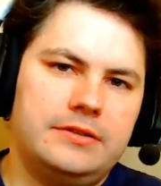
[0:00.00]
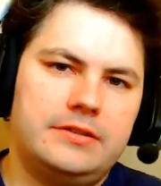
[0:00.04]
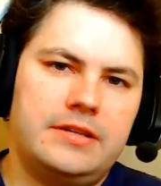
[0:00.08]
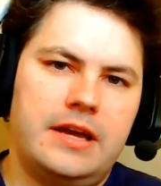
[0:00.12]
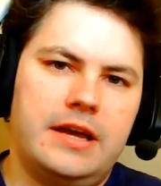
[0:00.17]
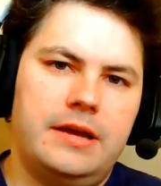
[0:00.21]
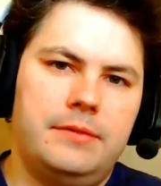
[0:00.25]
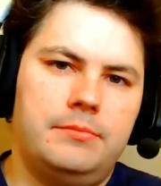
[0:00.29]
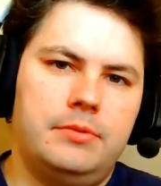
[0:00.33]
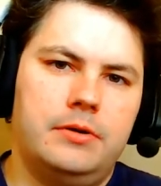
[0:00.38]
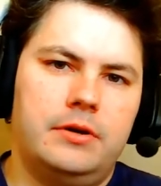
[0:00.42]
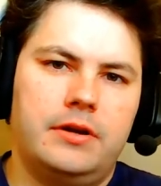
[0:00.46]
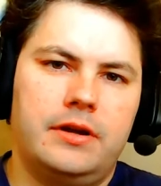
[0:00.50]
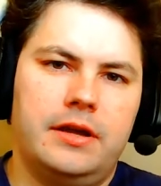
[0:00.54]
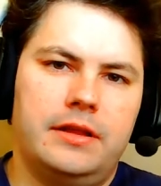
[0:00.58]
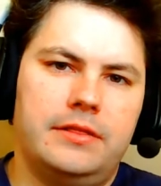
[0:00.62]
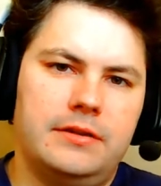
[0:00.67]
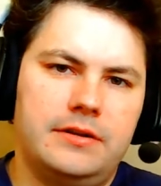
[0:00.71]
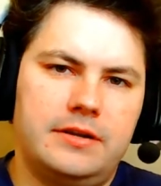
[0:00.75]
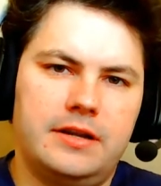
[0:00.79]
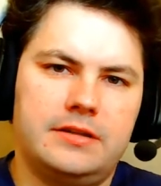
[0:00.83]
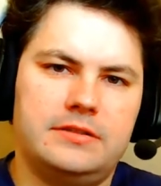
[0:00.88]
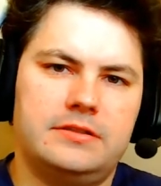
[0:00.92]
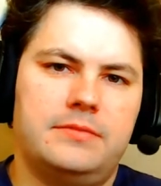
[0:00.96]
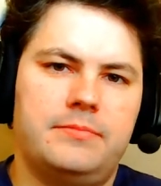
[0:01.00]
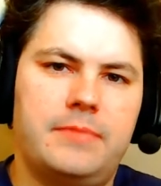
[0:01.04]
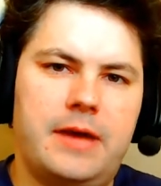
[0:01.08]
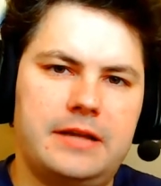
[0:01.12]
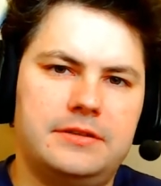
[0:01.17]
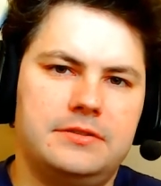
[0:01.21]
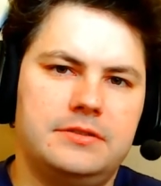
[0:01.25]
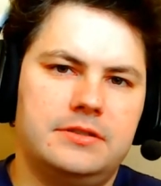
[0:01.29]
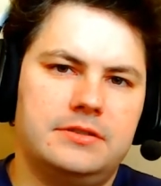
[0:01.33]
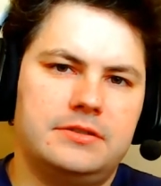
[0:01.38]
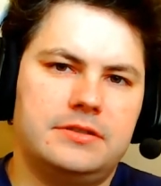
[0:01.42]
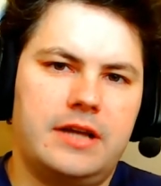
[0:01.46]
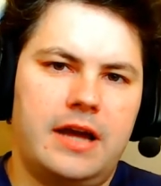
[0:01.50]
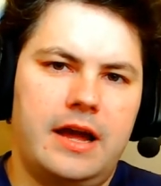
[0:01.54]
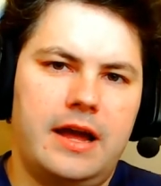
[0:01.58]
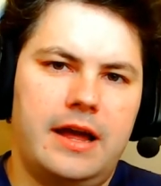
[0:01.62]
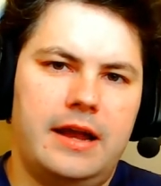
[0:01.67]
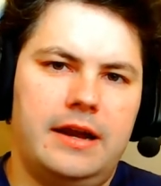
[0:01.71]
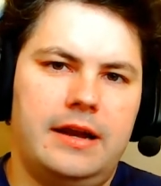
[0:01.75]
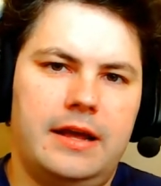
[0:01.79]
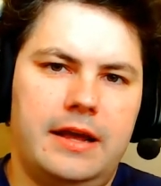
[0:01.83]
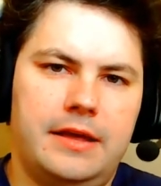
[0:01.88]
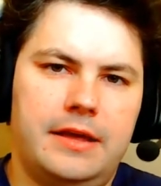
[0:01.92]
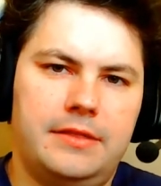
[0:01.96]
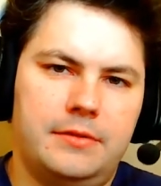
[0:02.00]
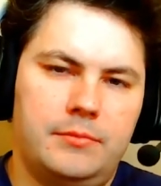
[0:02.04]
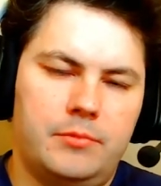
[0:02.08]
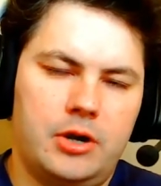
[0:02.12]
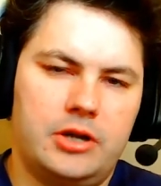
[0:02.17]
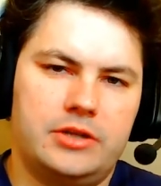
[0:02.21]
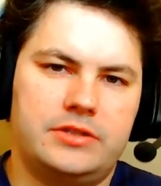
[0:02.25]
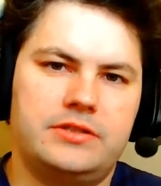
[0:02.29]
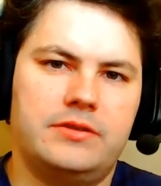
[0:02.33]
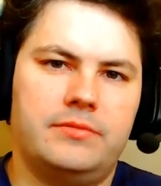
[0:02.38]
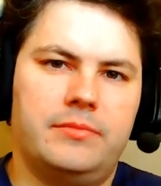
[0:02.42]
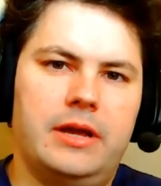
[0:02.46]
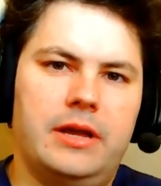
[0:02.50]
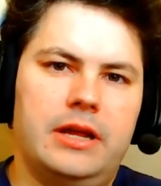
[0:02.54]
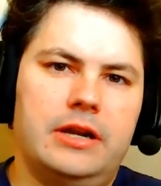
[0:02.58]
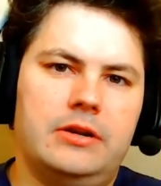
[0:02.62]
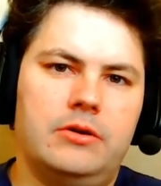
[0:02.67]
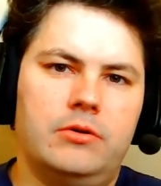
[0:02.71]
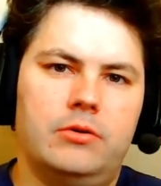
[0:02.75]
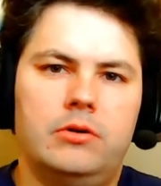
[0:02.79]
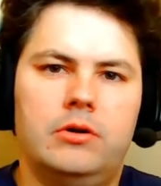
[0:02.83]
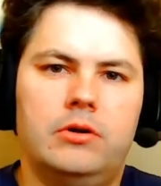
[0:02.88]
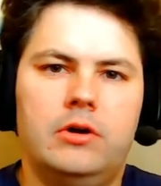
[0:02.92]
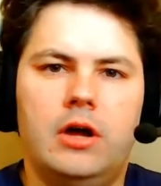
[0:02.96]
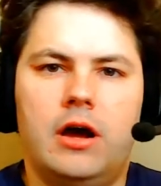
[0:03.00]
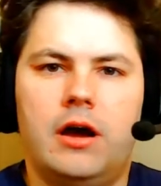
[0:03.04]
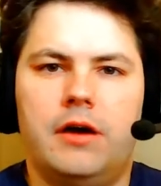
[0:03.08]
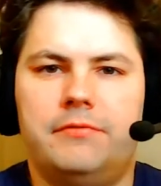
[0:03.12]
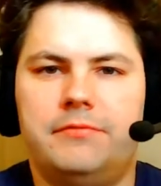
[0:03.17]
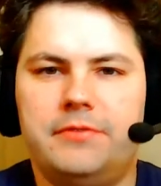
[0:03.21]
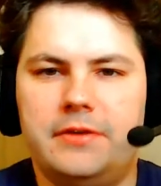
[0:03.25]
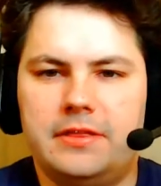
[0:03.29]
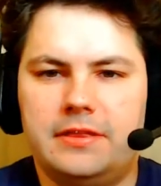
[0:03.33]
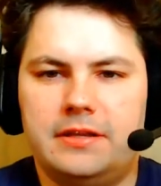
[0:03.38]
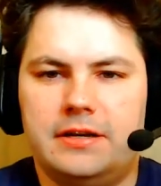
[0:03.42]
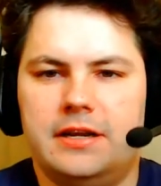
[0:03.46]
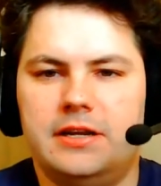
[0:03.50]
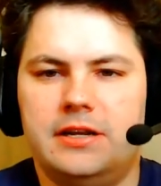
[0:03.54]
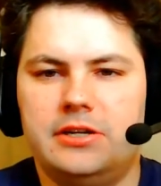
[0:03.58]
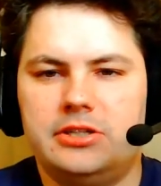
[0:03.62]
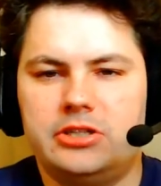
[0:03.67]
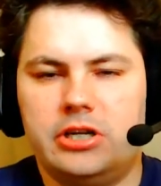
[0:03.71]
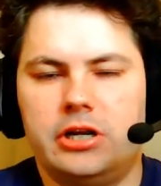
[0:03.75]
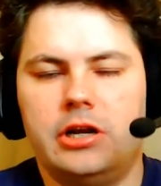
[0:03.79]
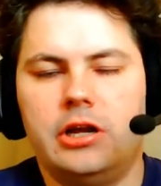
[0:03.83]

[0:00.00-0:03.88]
Handbook and the Dungeon Master's Guide and the Monster Manual of 5th edition,